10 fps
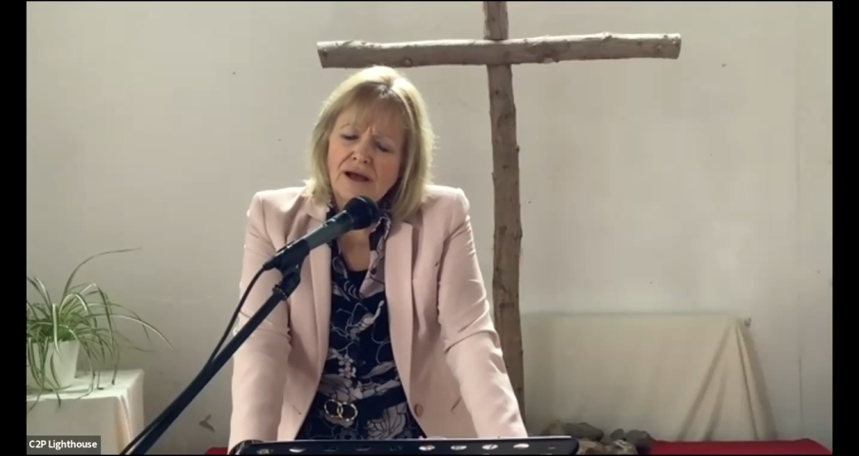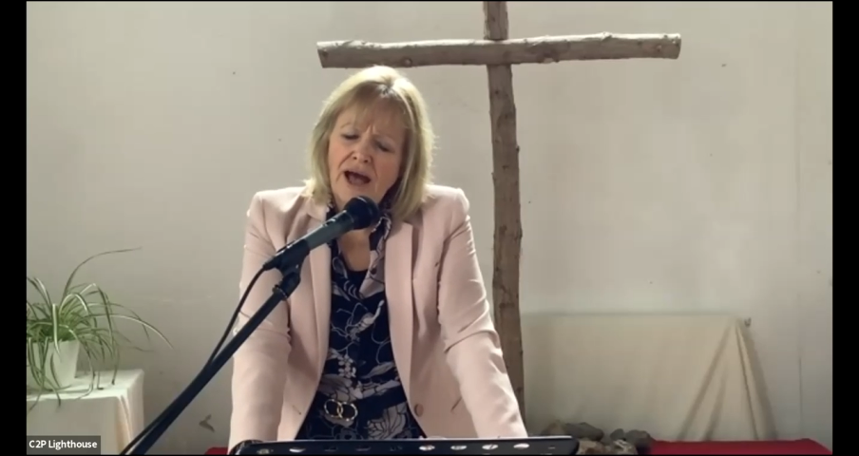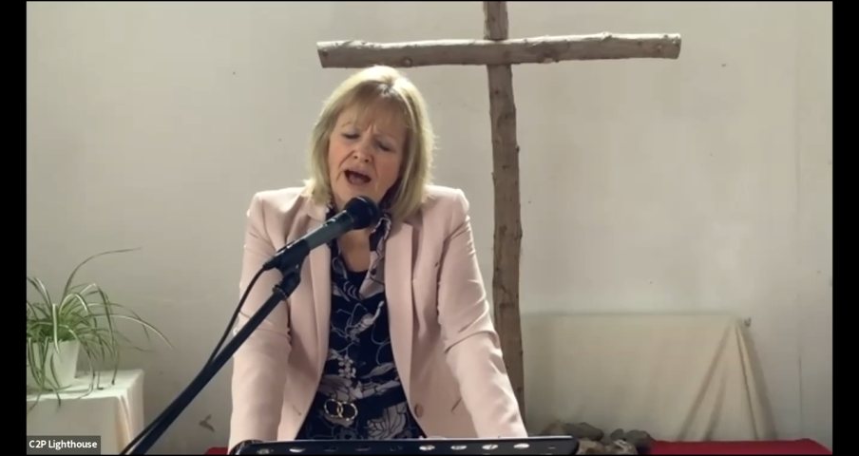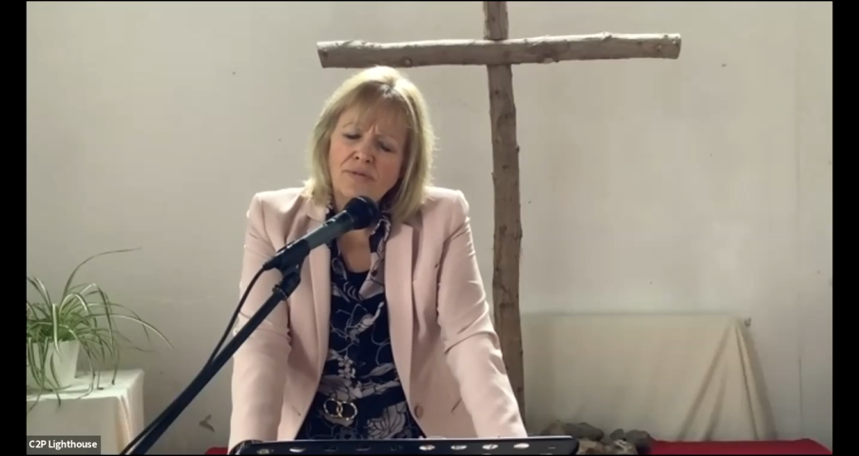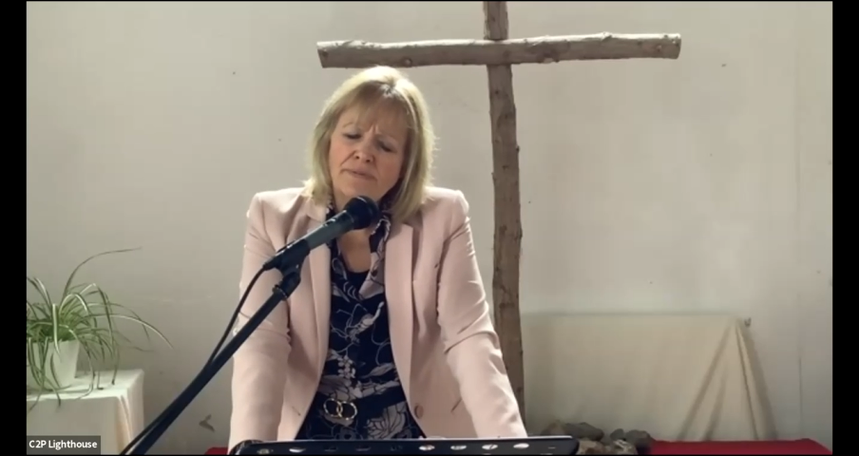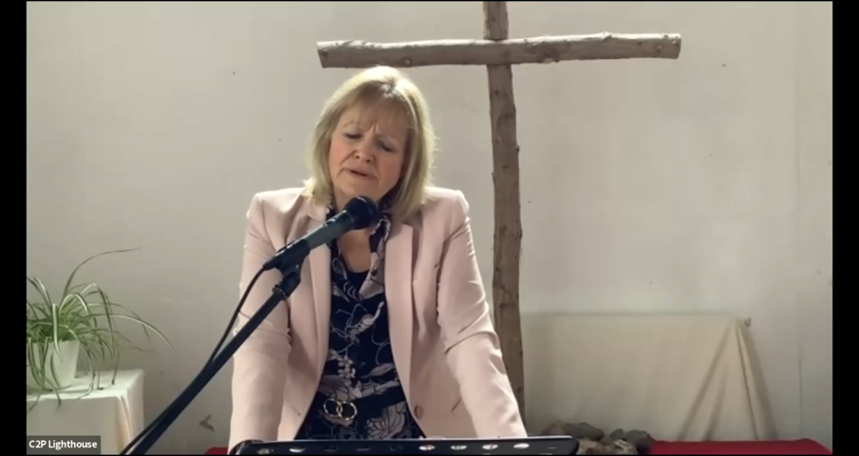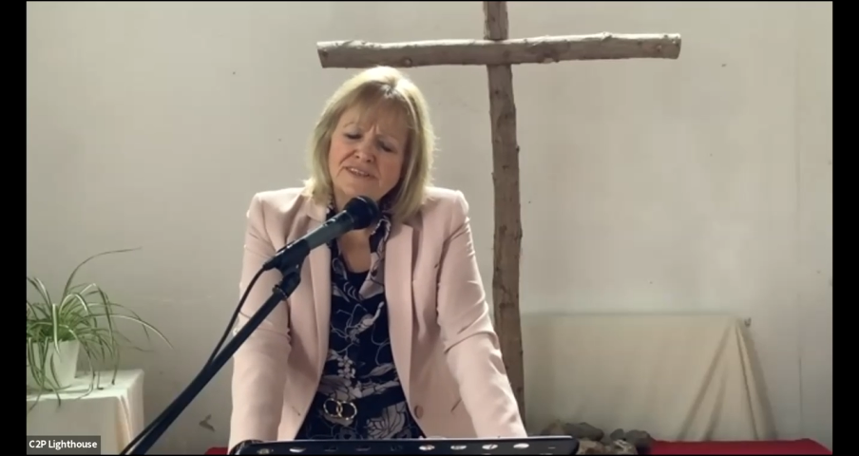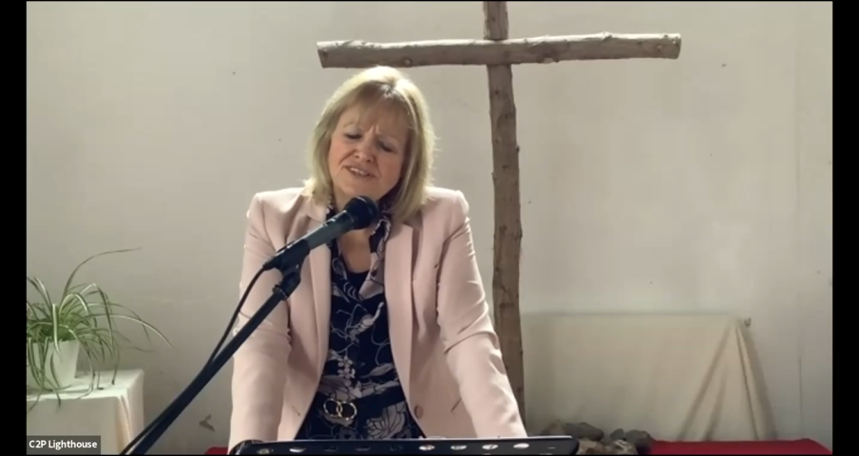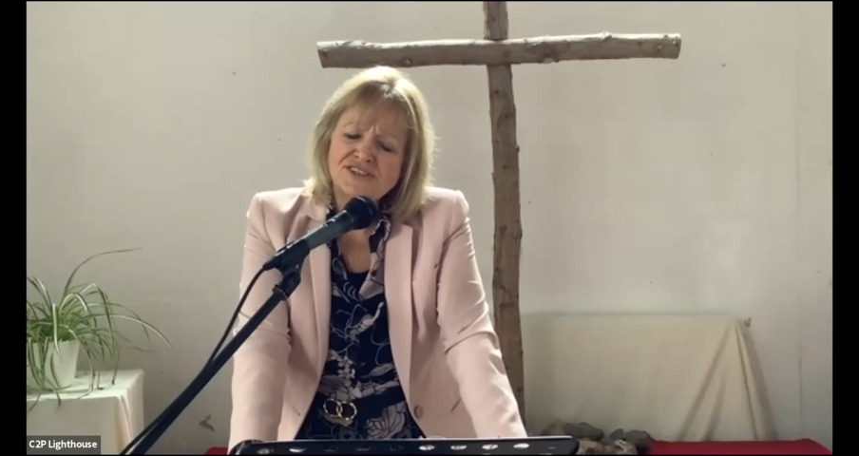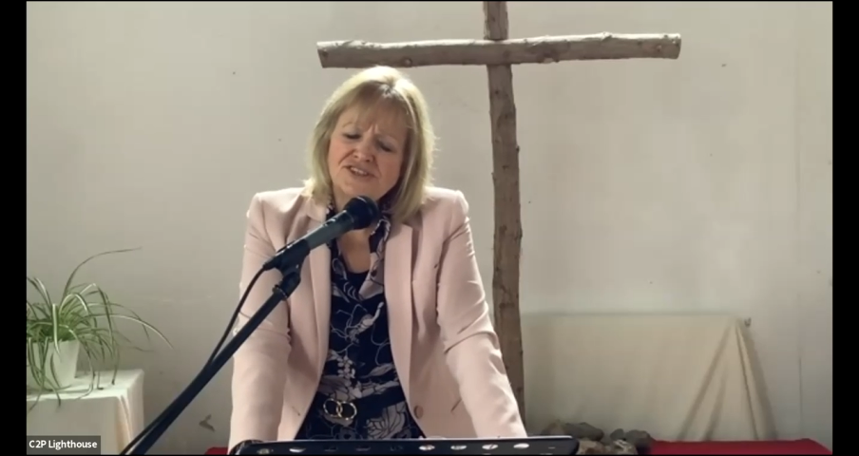Help
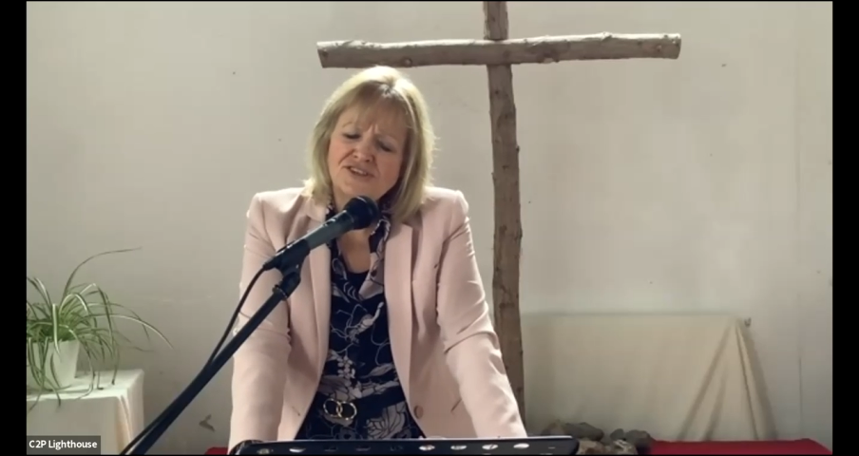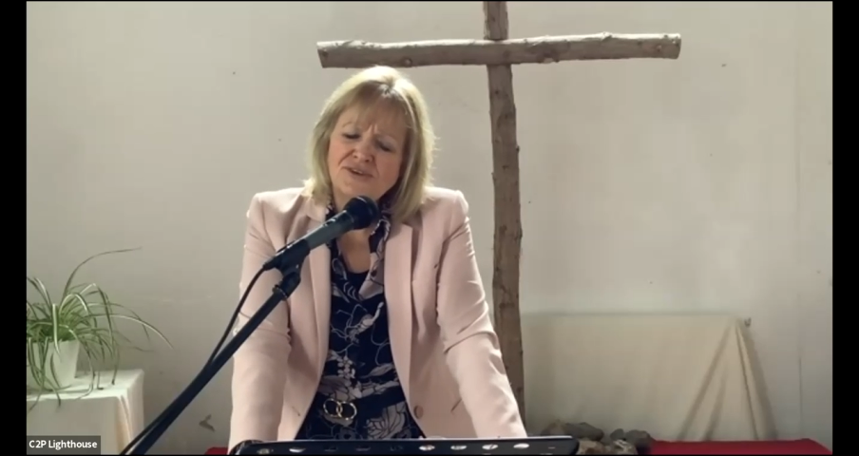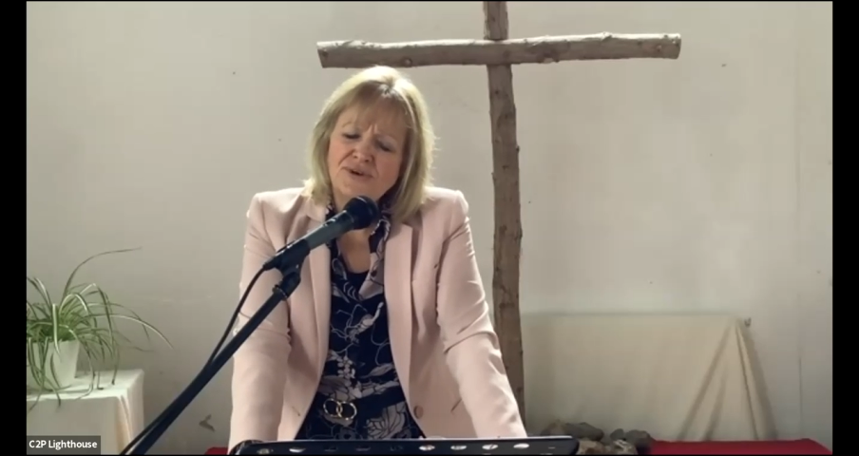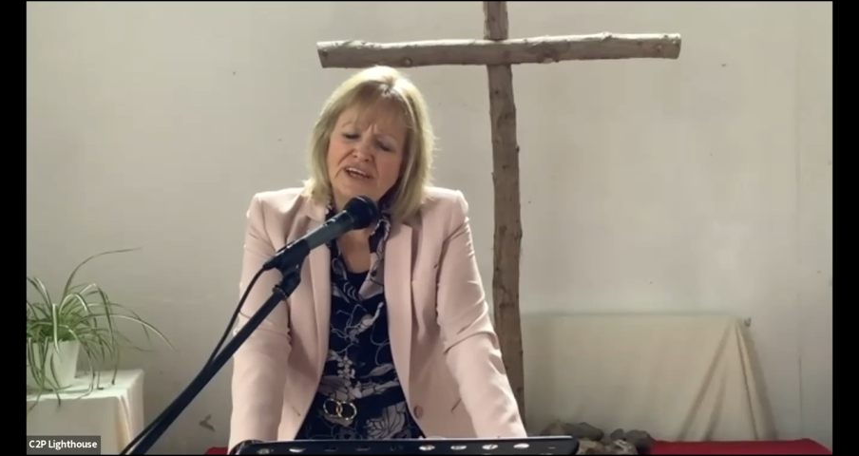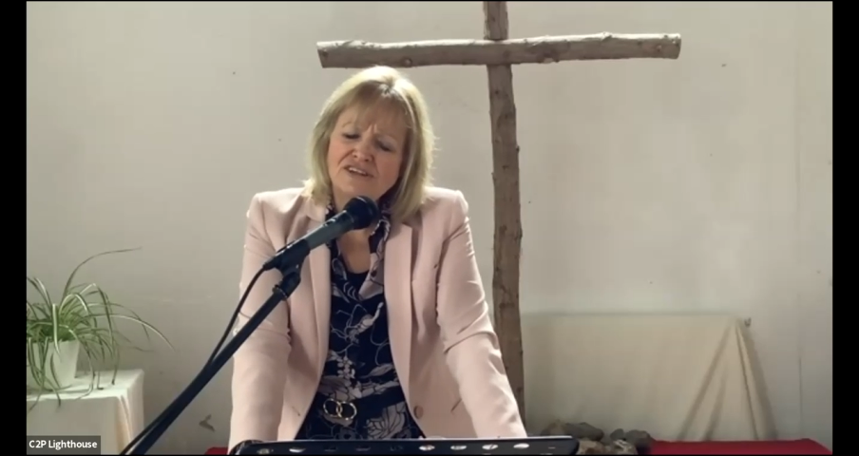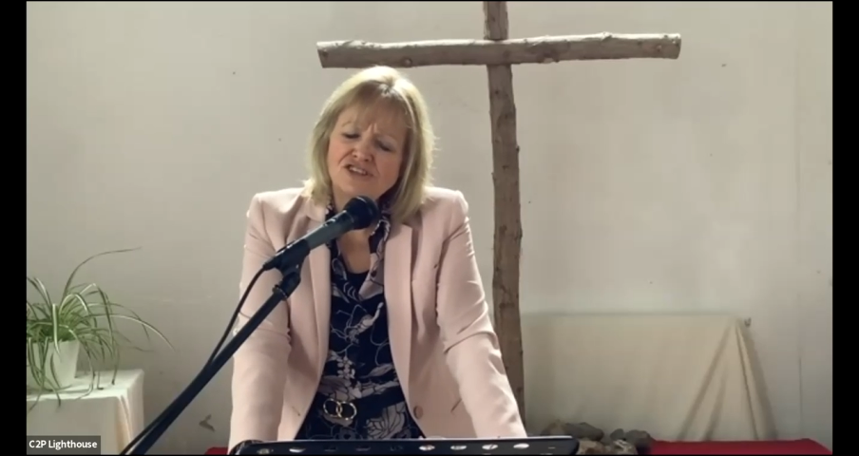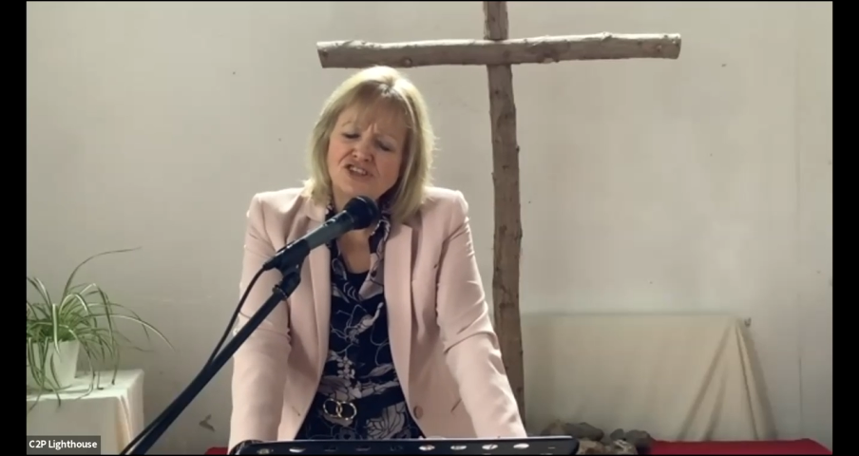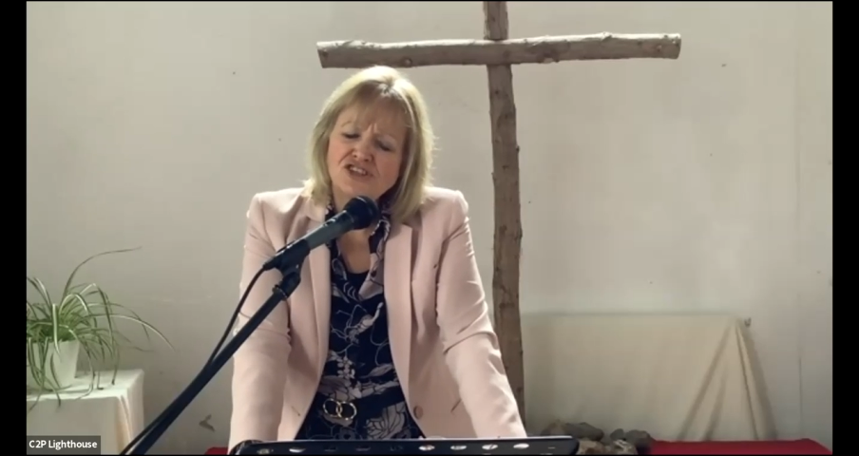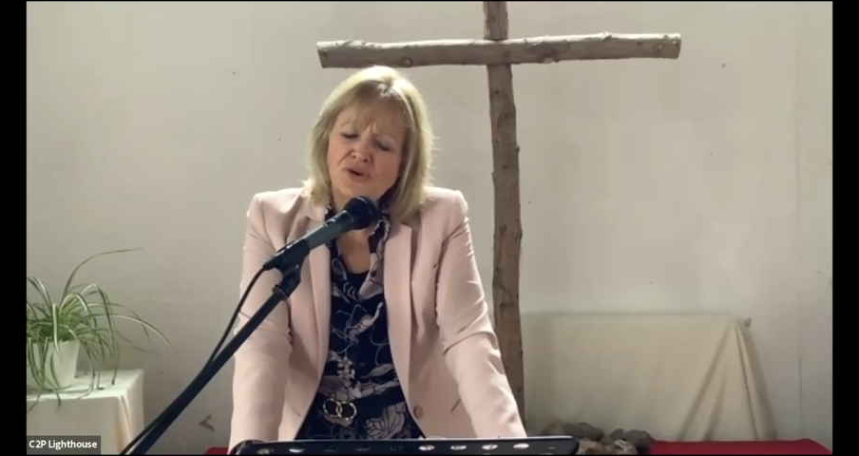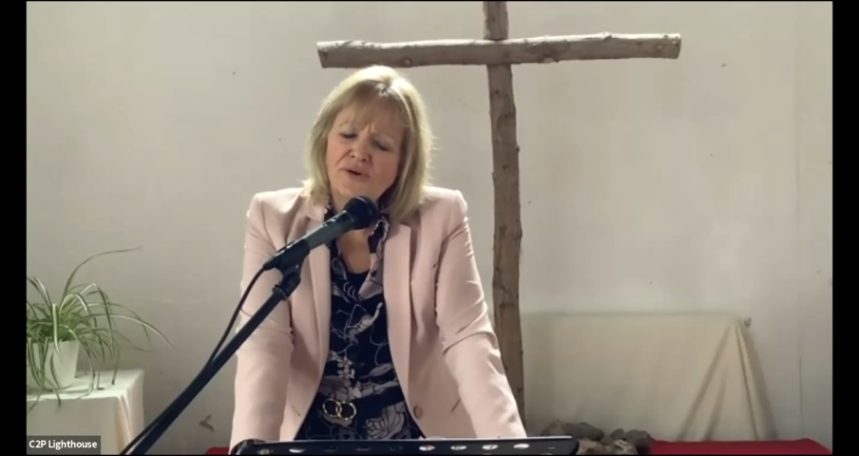us to
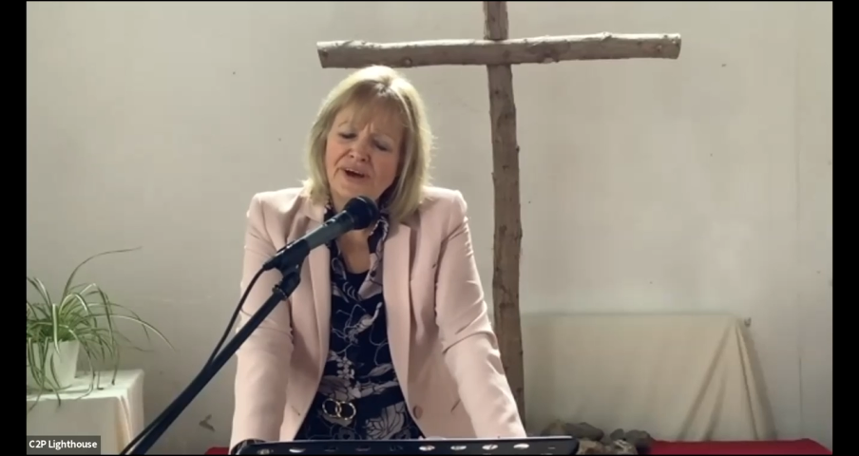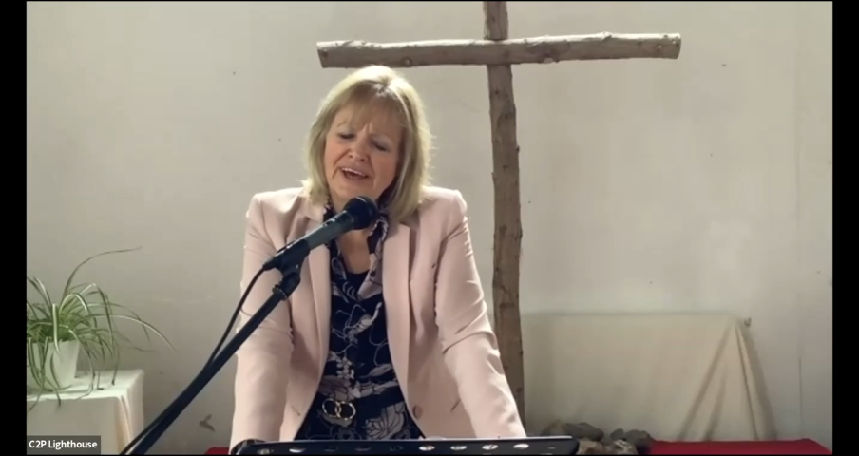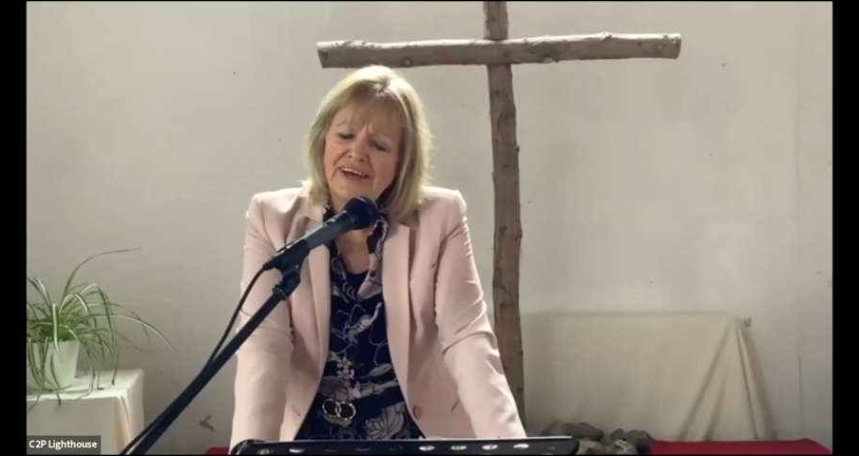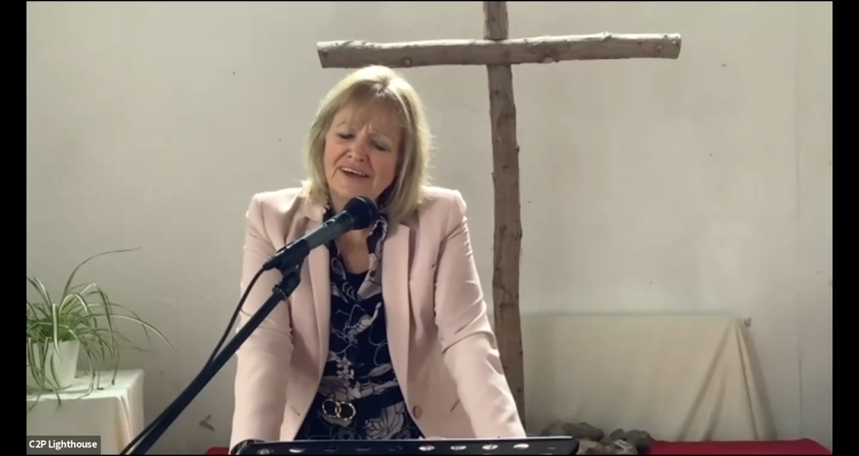enjoy